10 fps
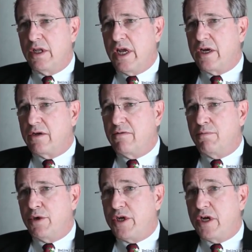they
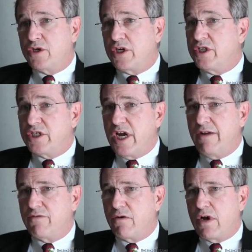could potentially
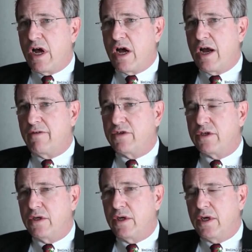save their lives.